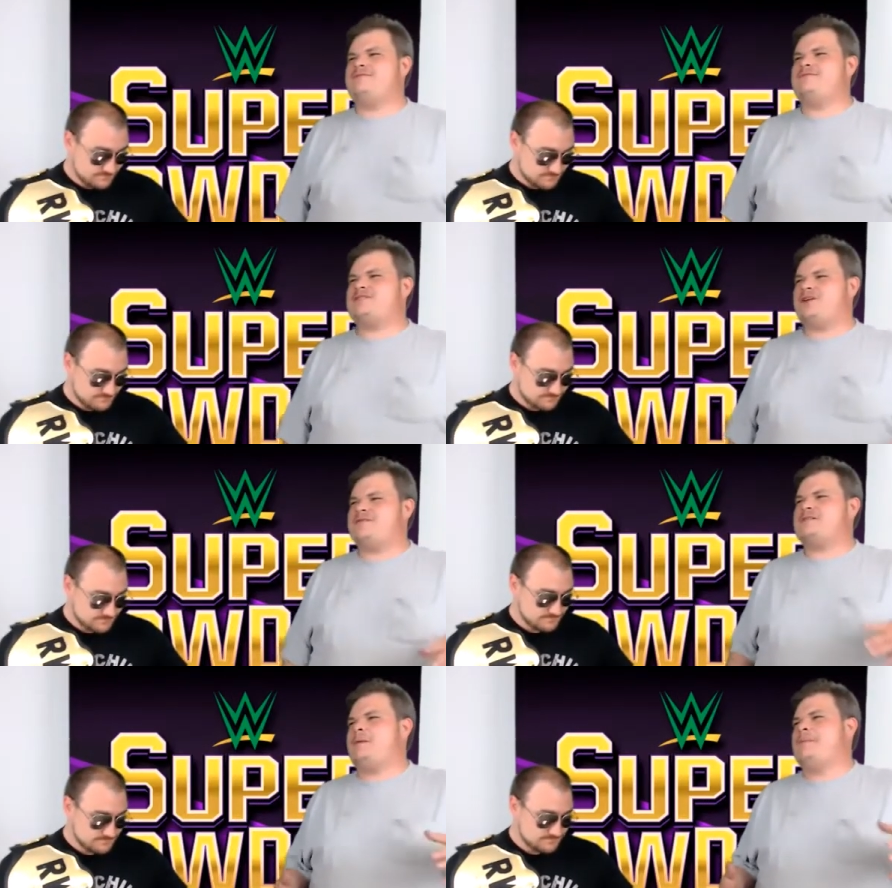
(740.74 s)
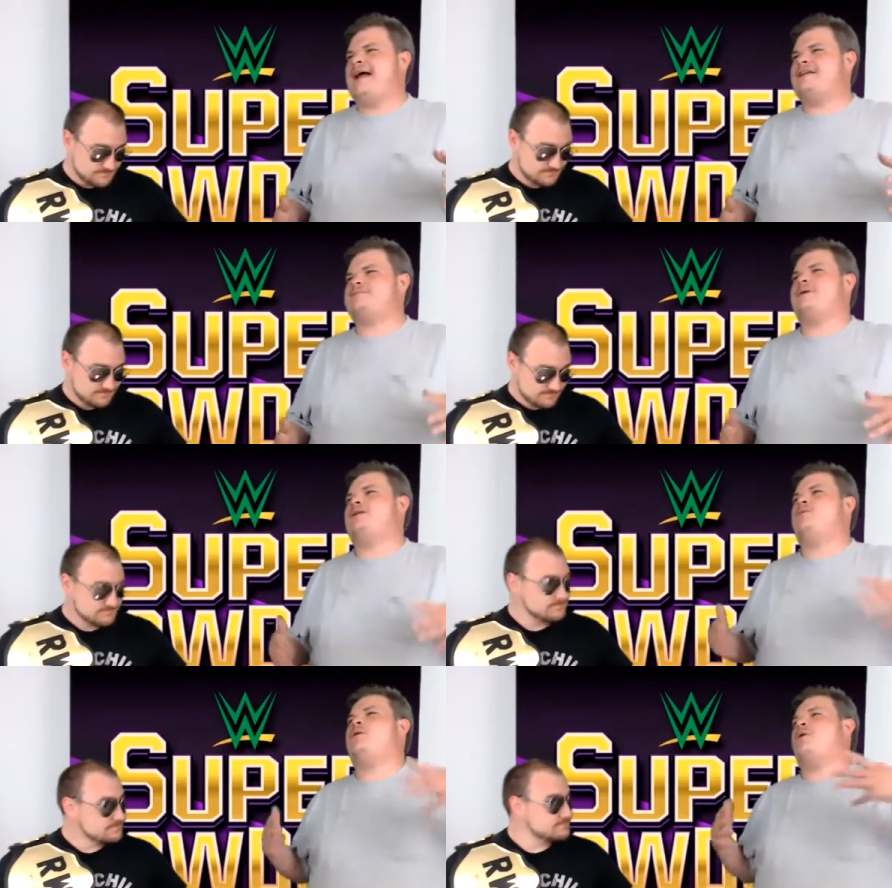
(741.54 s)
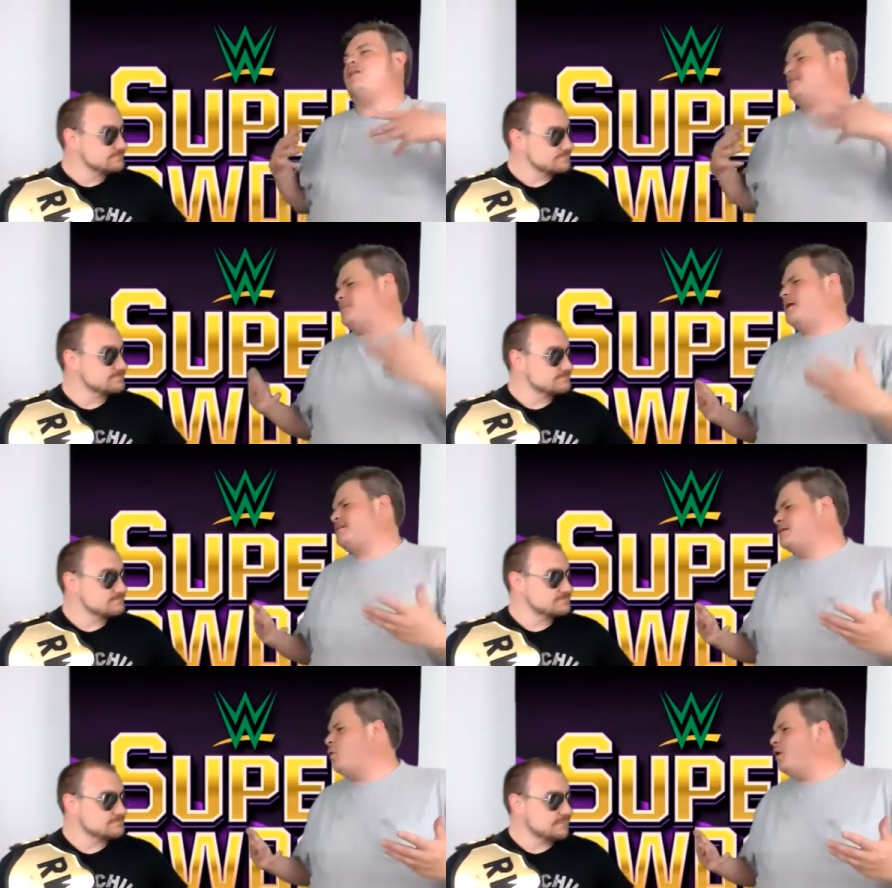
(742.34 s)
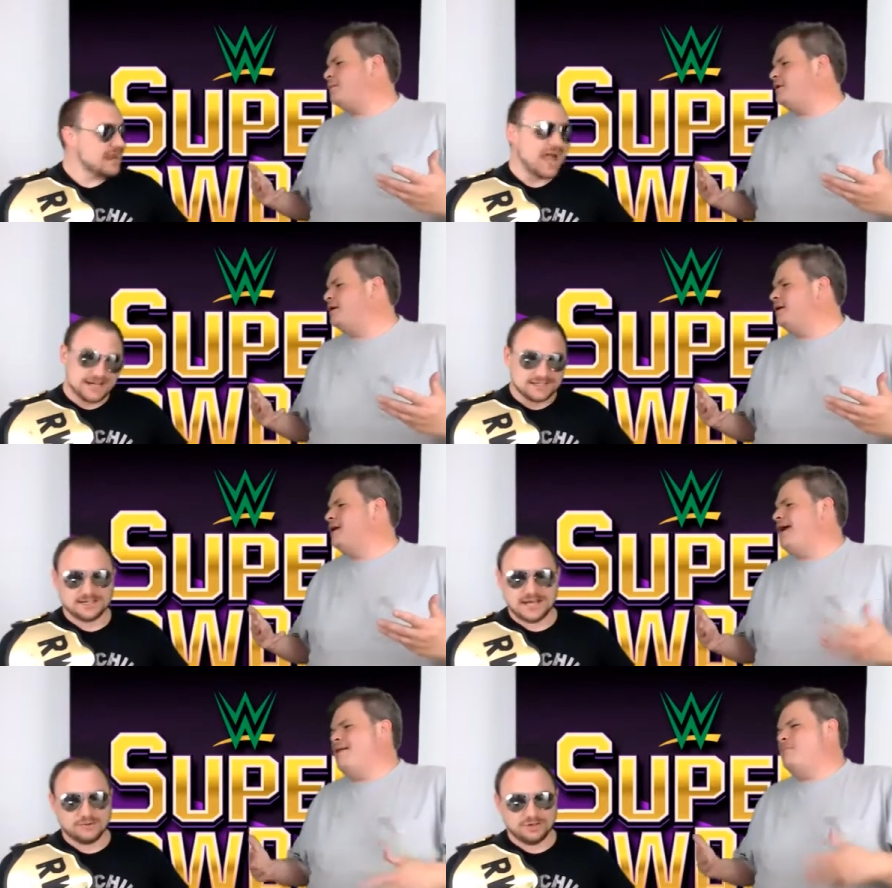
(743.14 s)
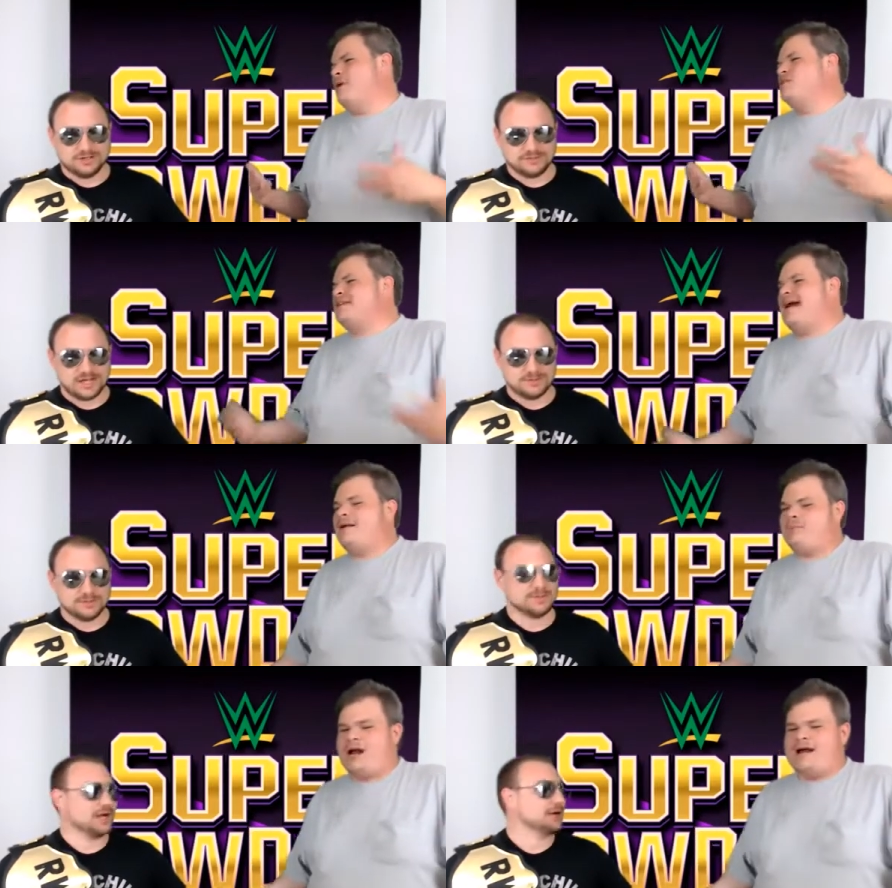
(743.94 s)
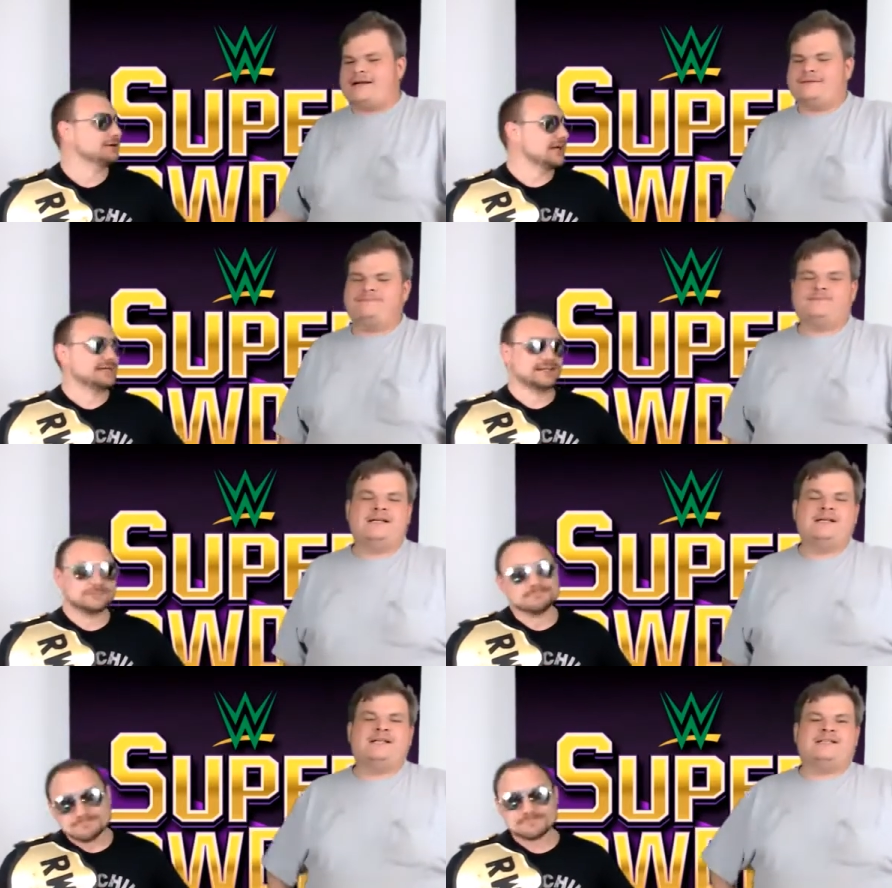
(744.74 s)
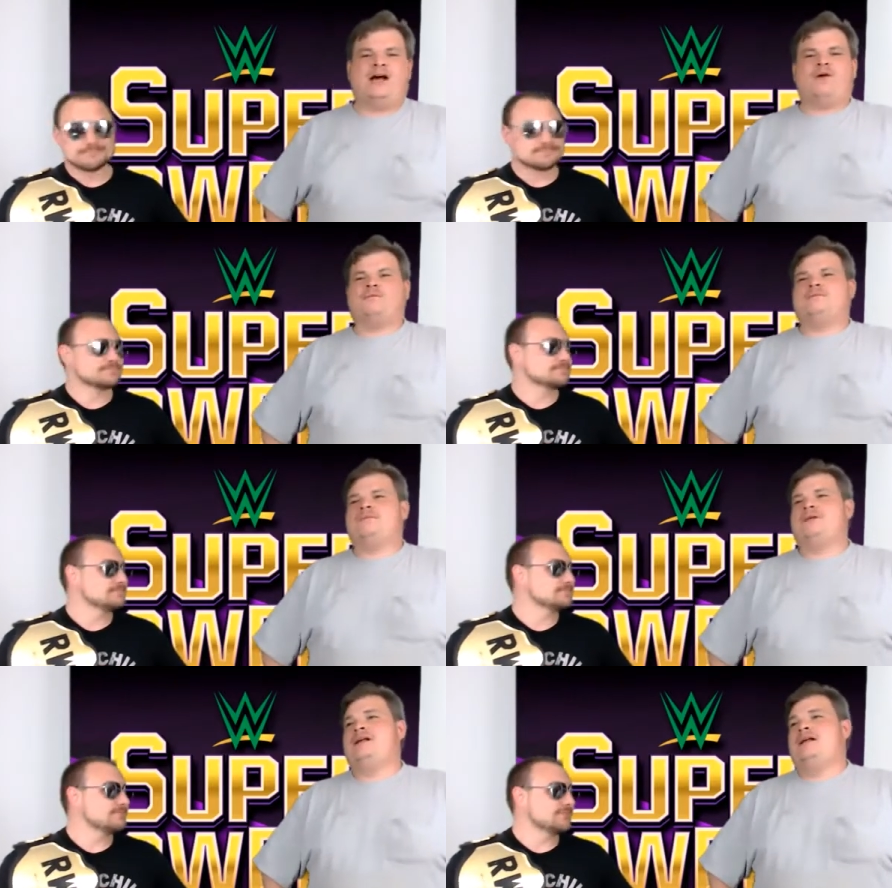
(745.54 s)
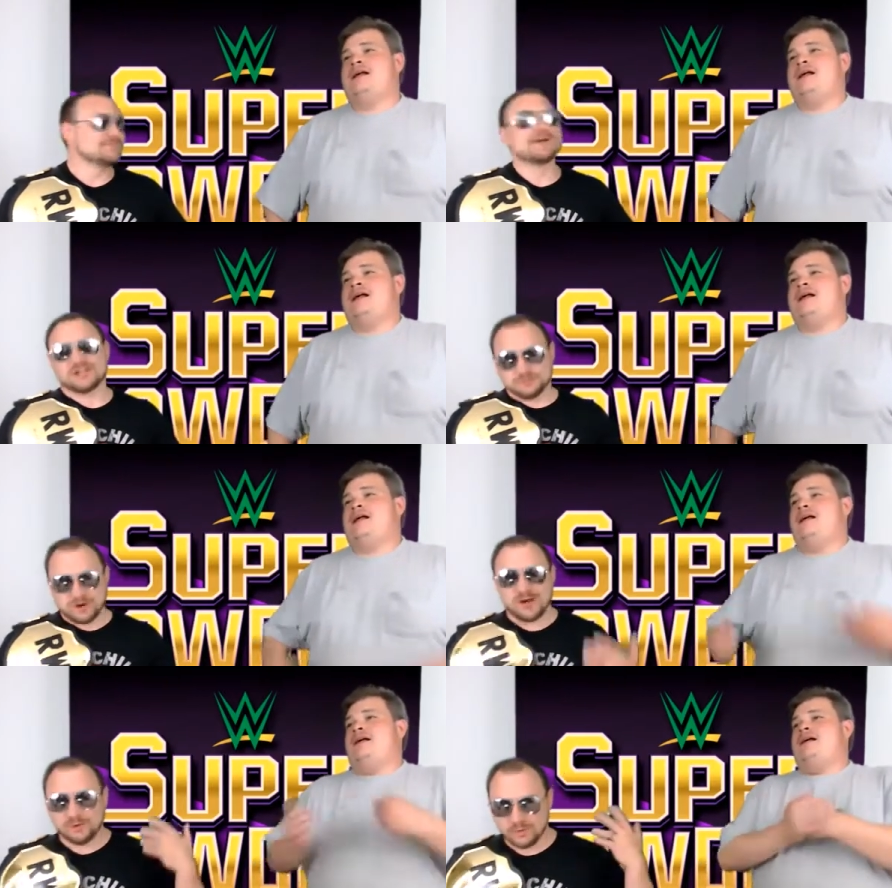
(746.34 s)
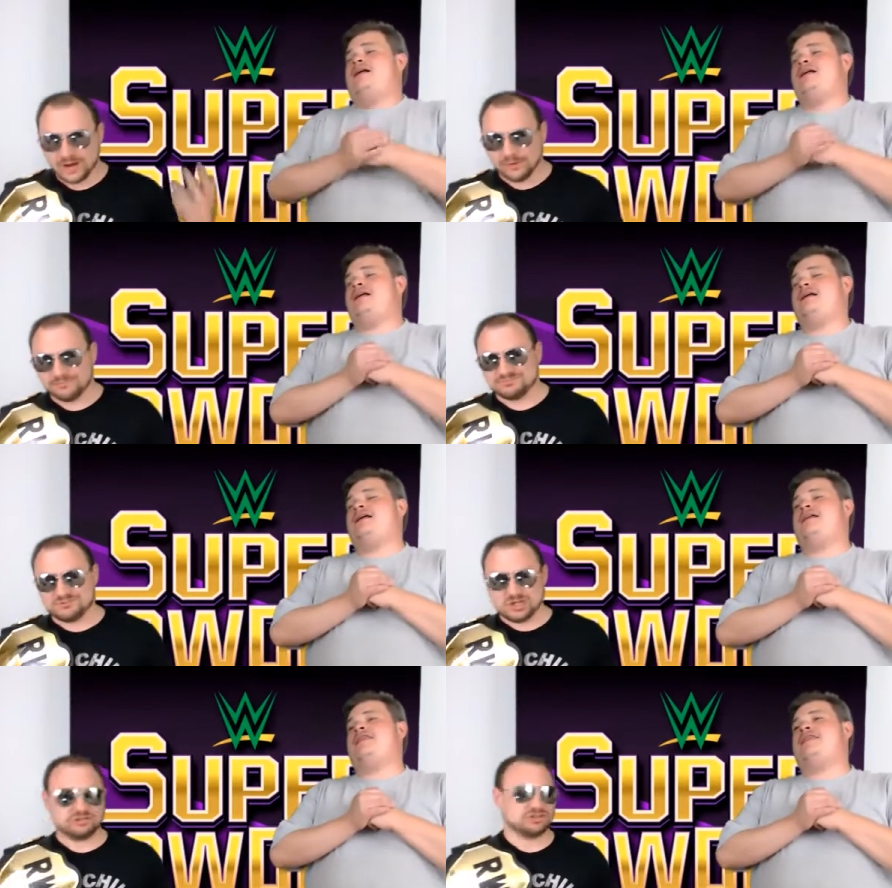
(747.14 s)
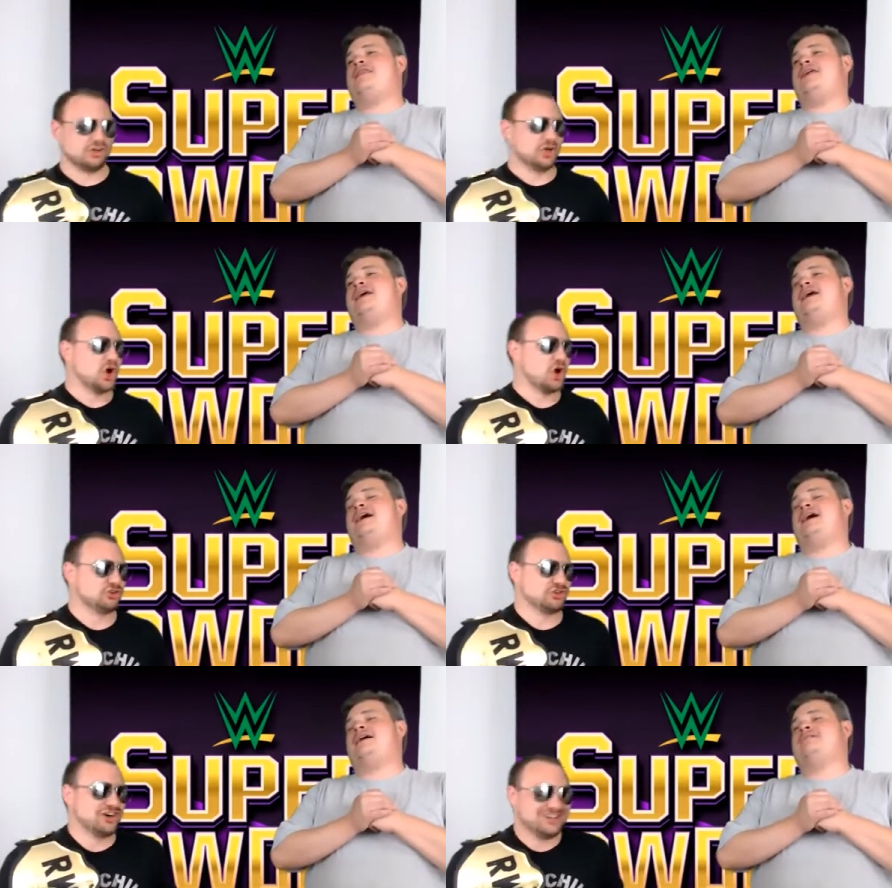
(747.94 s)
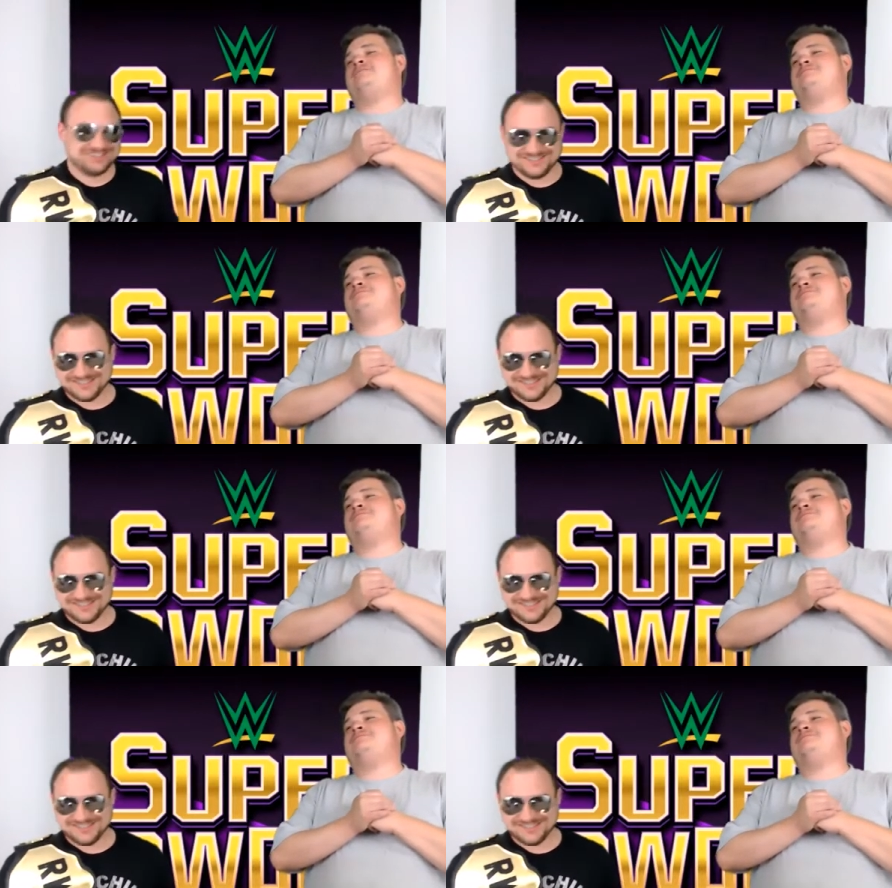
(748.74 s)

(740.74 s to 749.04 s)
Speaker 1: serviceable match, but we were all expecting more.
Speaker 2: I did. I really thought it'd be better. I did. So. That's probably why we judged a little the, harsher. Um,